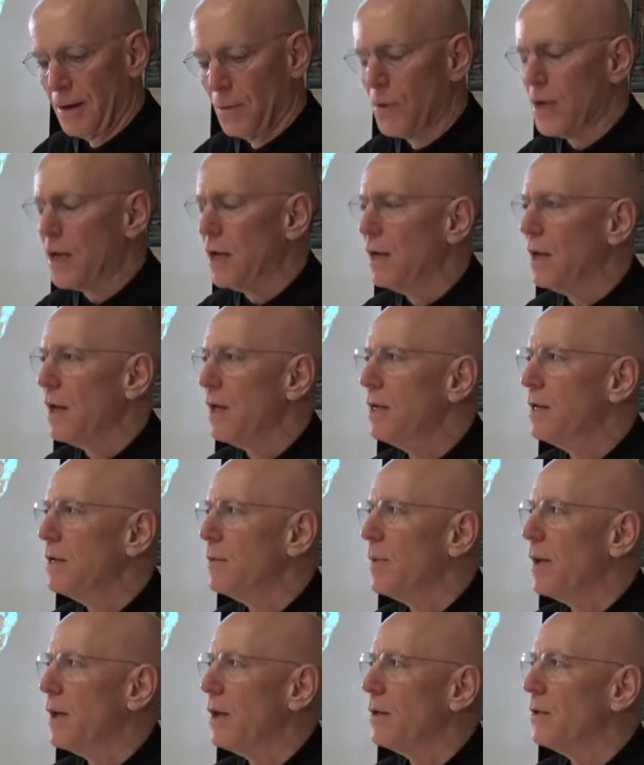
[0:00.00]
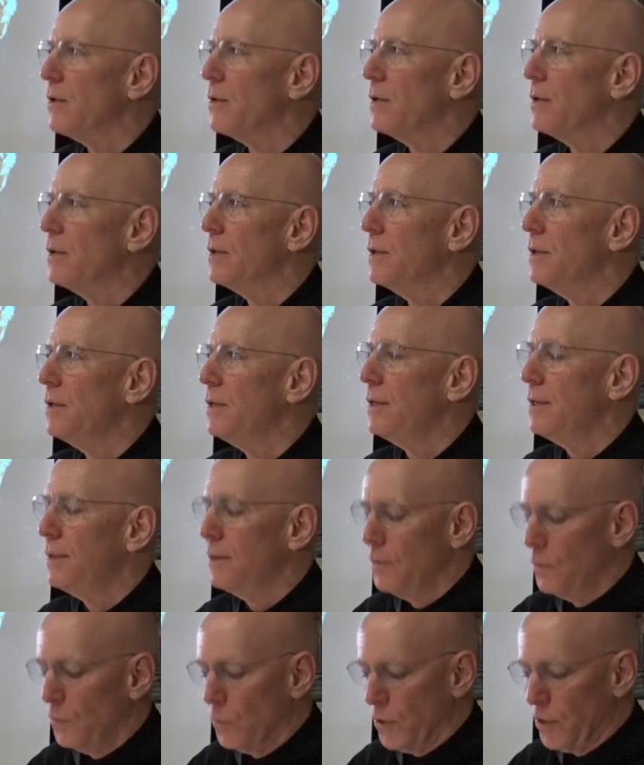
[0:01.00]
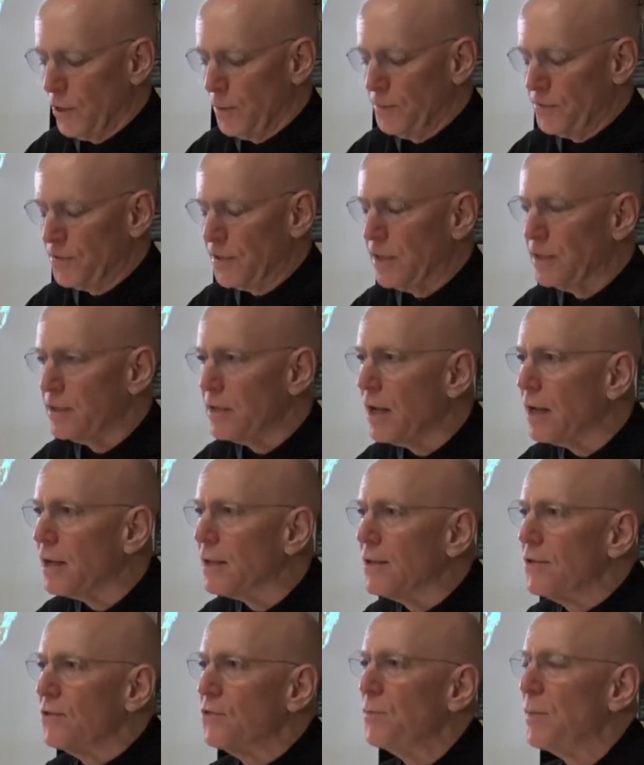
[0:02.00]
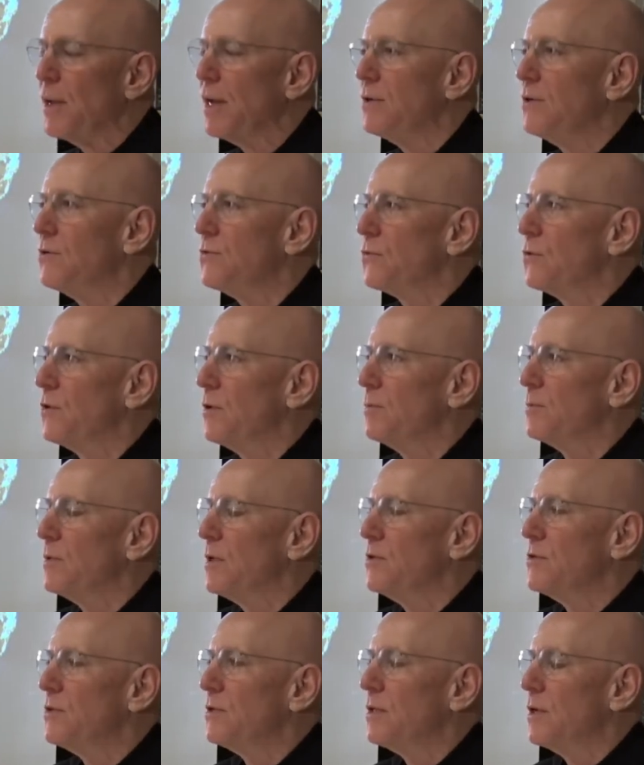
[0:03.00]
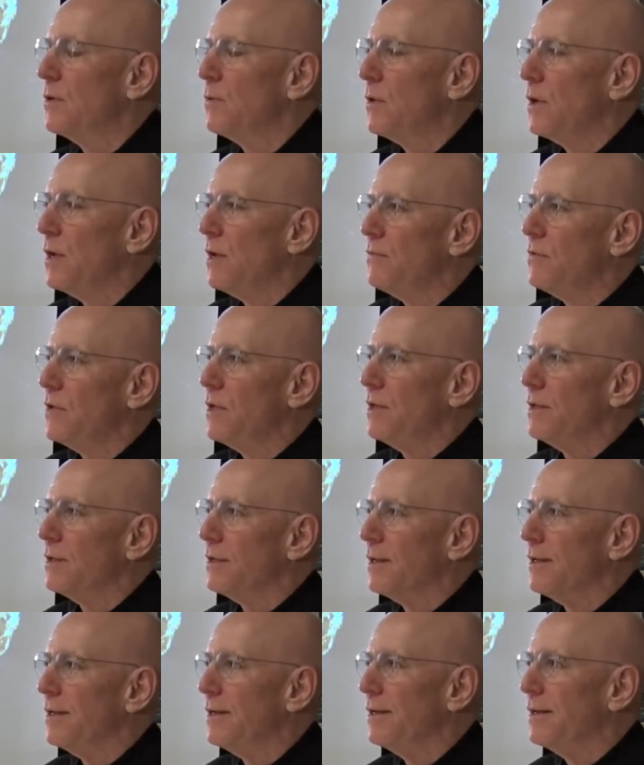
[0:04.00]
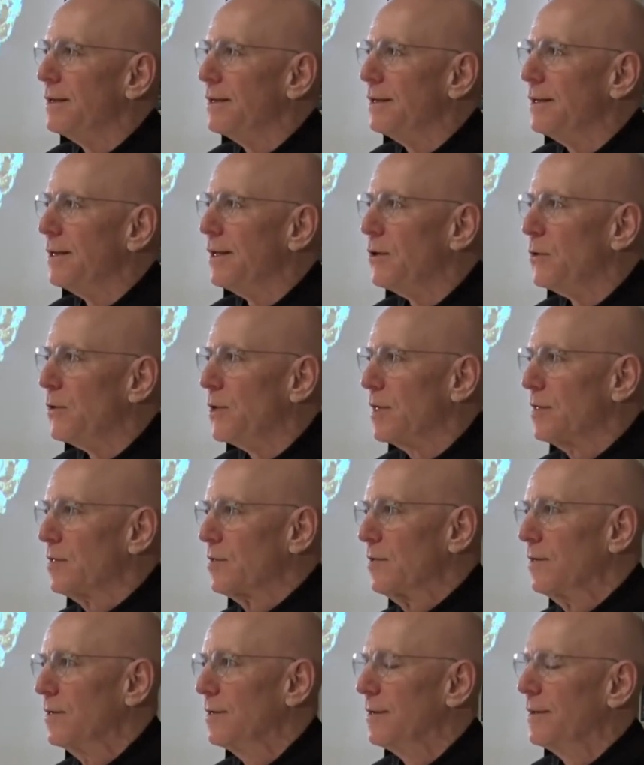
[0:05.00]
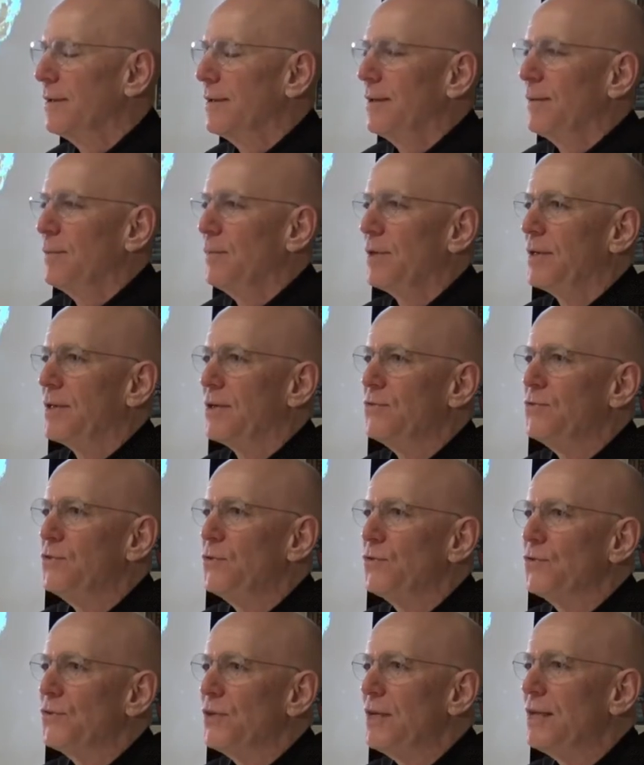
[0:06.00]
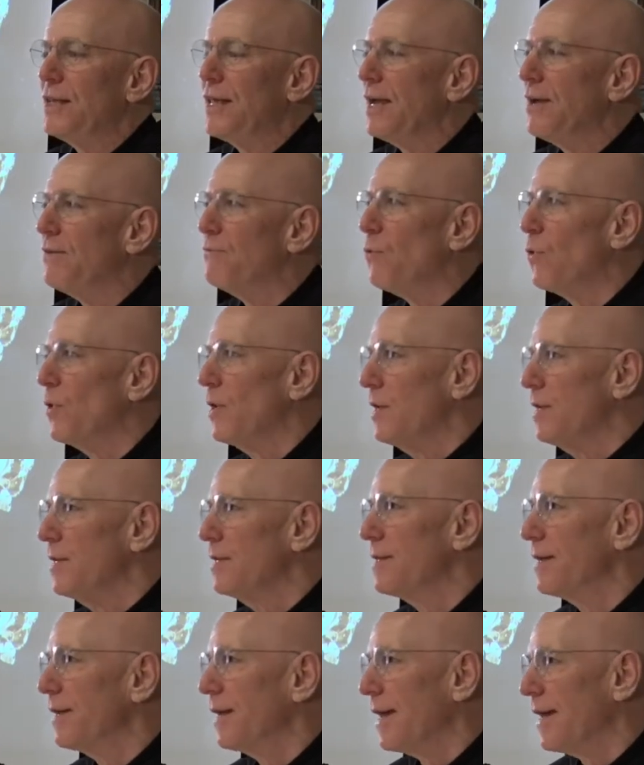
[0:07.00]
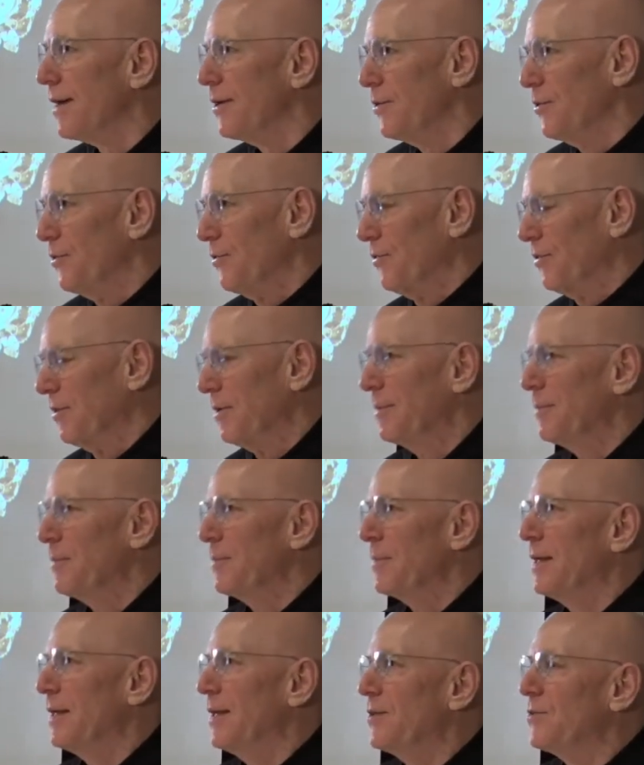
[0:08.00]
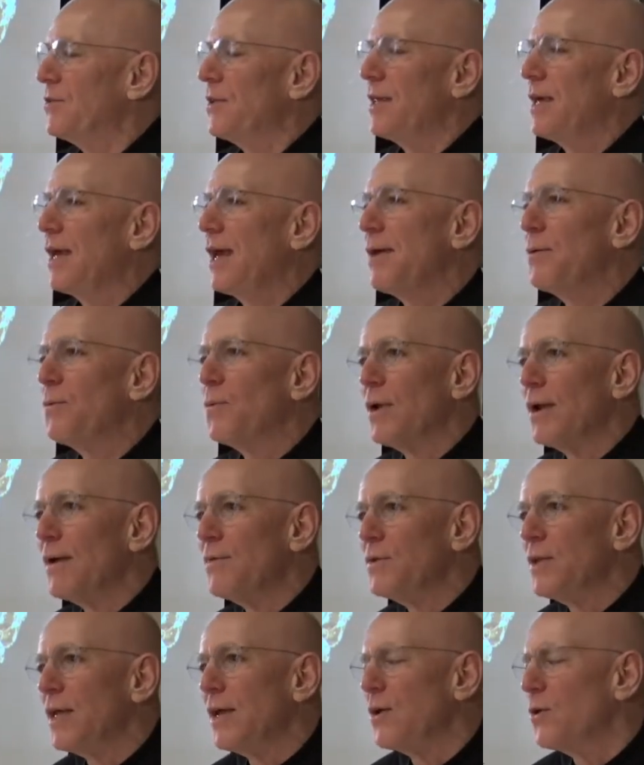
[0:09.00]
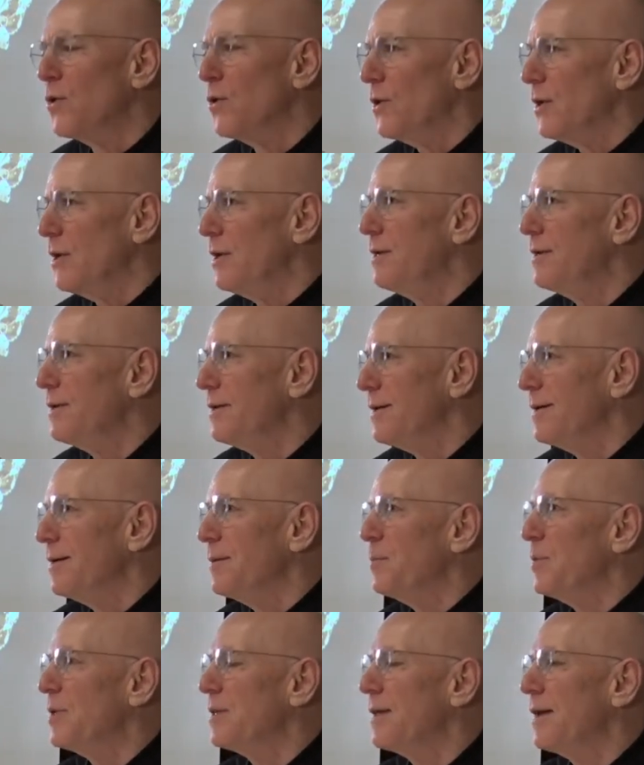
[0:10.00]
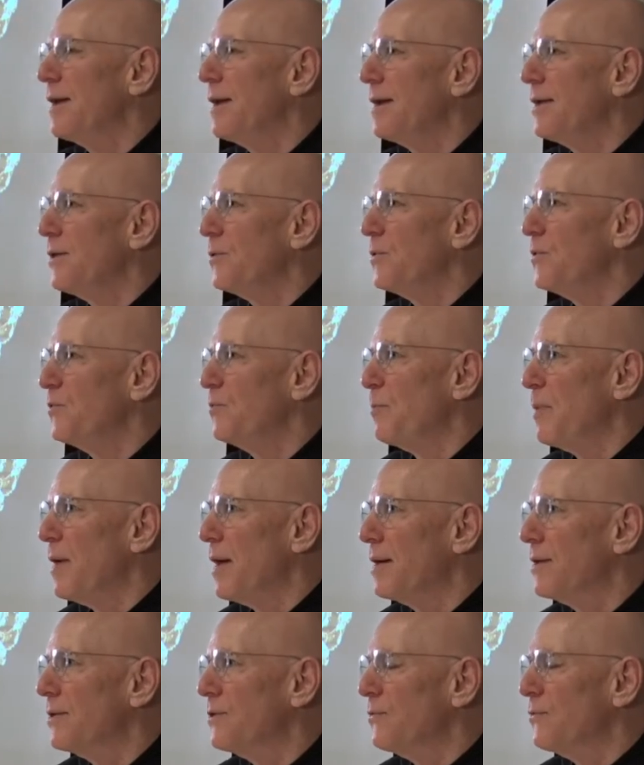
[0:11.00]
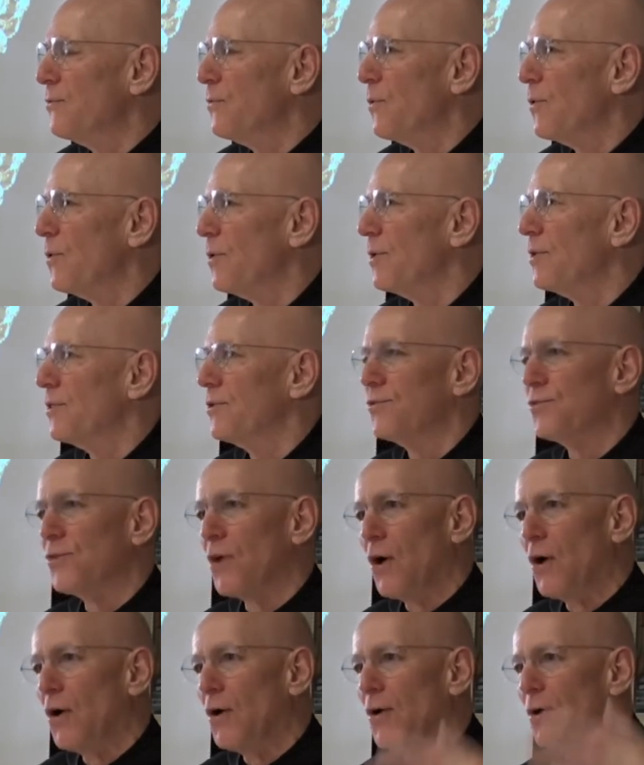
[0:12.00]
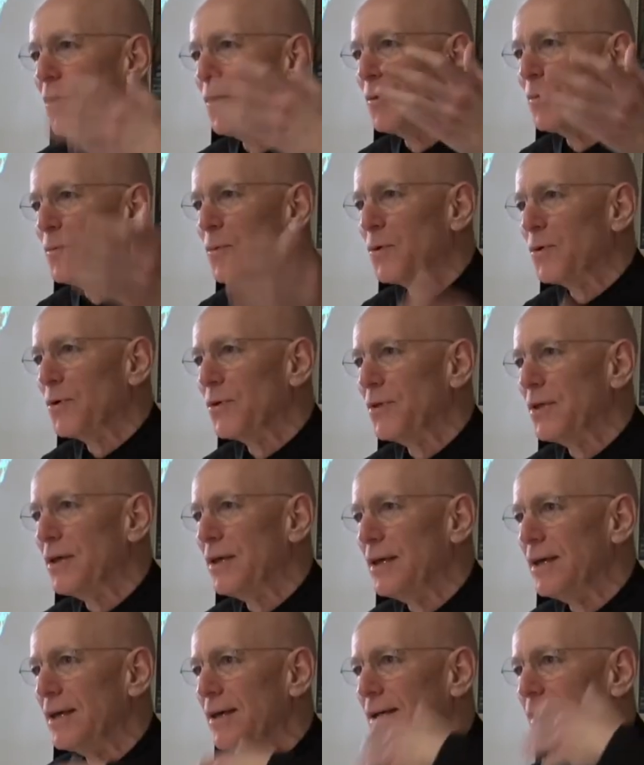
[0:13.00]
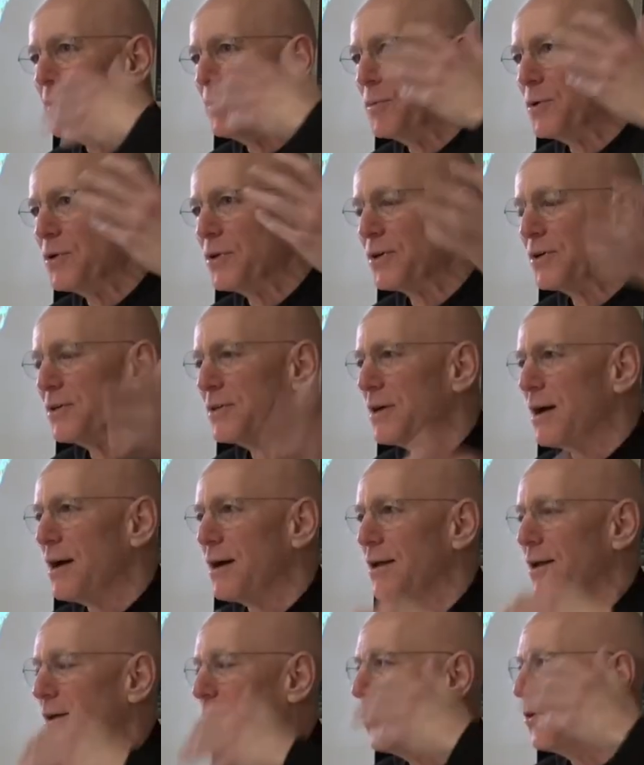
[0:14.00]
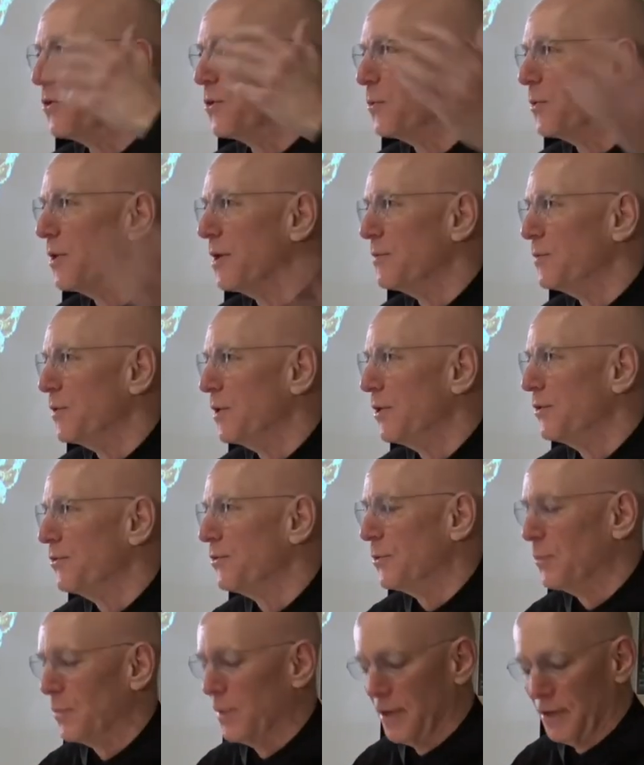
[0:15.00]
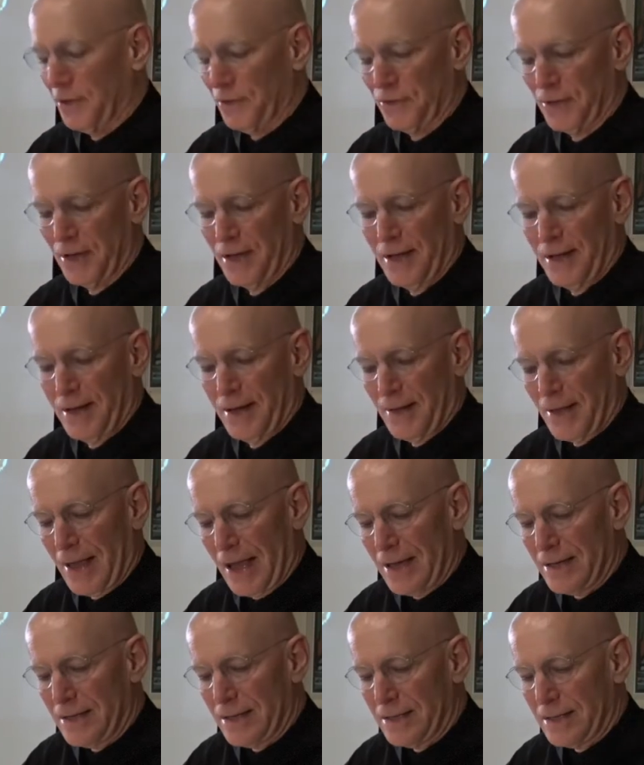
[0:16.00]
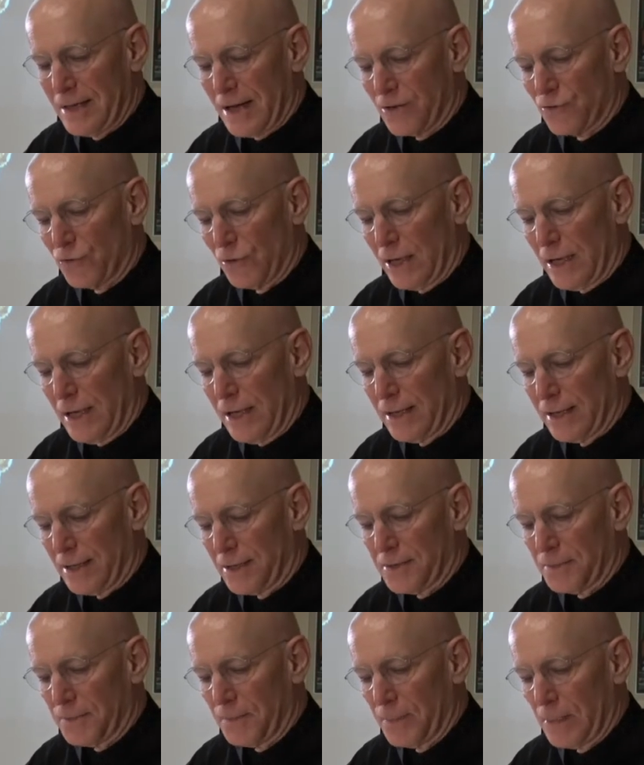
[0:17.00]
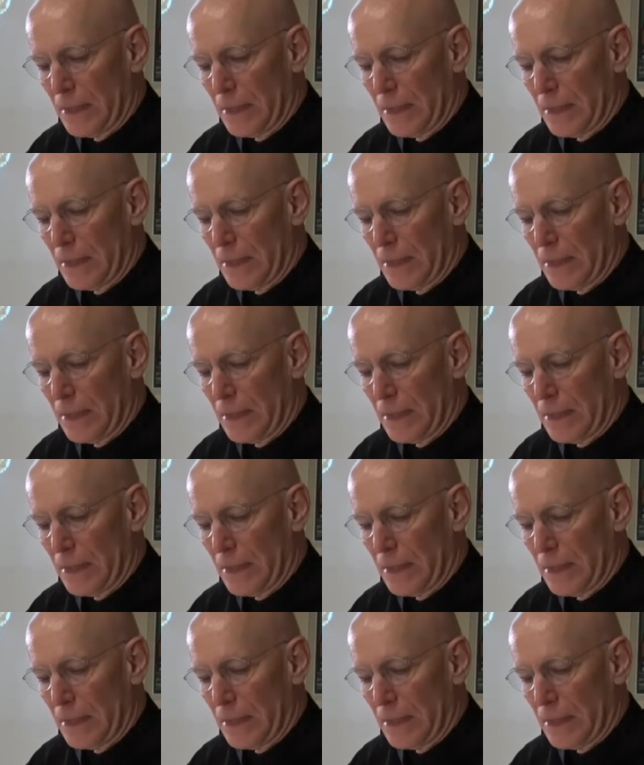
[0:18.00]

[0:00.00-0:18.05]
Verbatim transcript: What I like about the worms that attacked this manuscript is that they were evidently literate because you'll see they avoided the letters. So they ate whatever they could, but they had a respect for the psalm or the hymn or the kontakion or whatever else it was and didn't actually eat it.